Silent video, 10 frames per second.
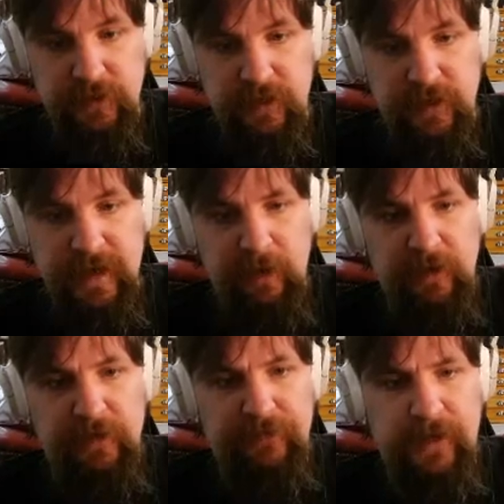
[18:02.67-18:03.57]
Now
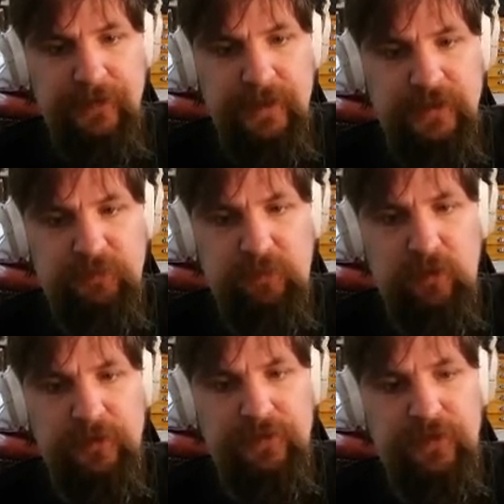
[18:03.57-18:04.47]
we can finally
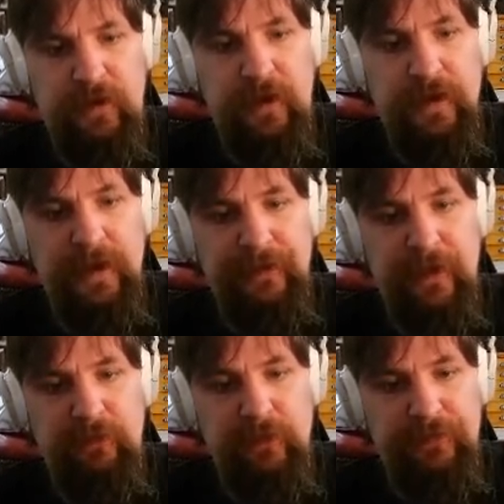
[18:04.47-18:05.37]
explore this area, now
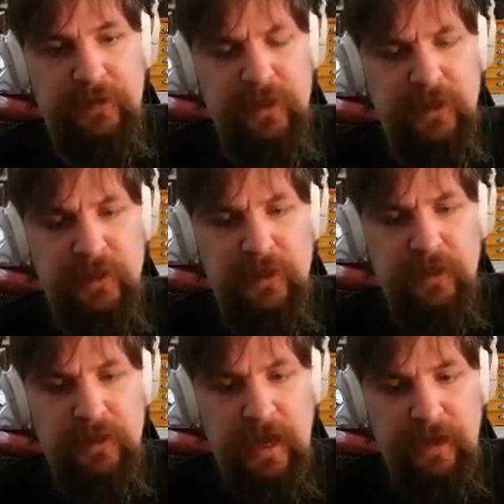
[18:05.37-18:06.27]
that we've
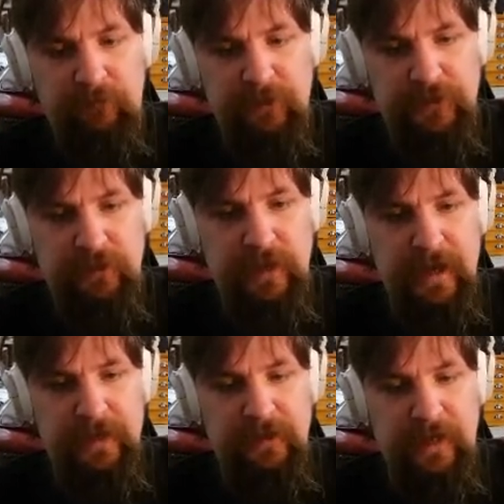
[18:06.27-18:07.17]
gotten Richard
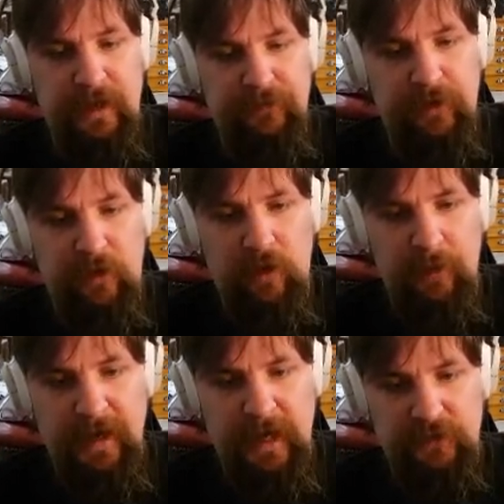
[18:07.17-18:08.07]
Eichen out of there. Oh
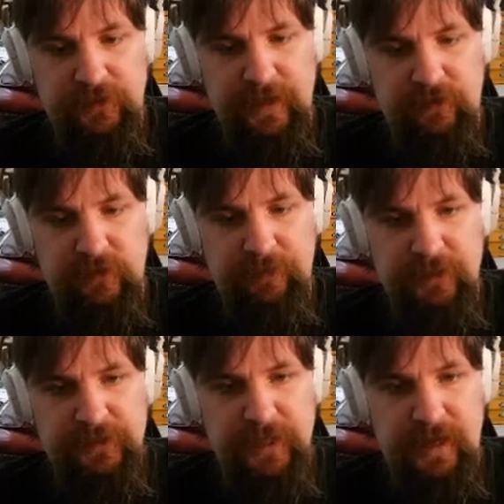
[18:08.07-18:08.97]
my gosh, look at that creepy
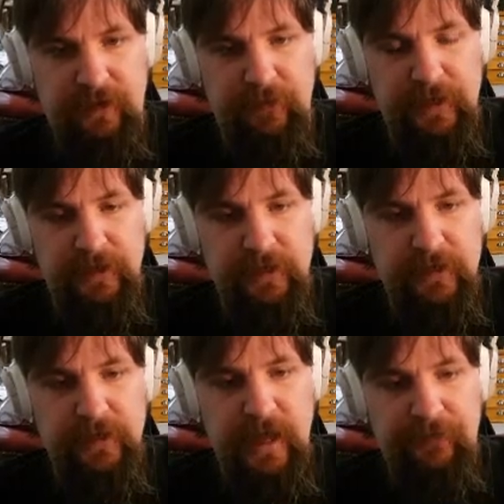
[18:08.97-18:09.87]
shadowing.
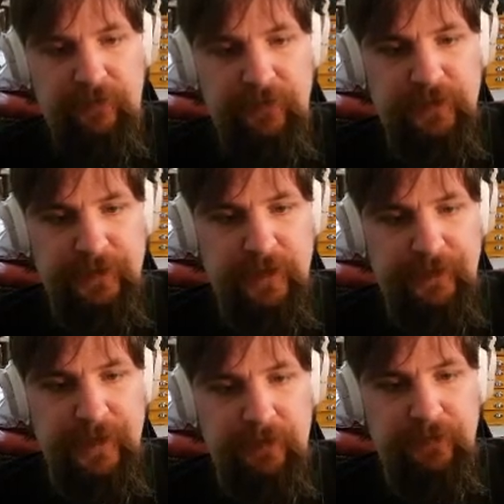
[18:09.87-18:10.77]
At first I
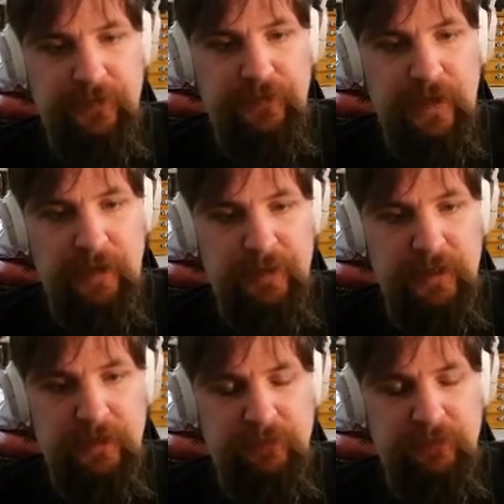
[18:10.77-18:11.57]
thought that was a zombie.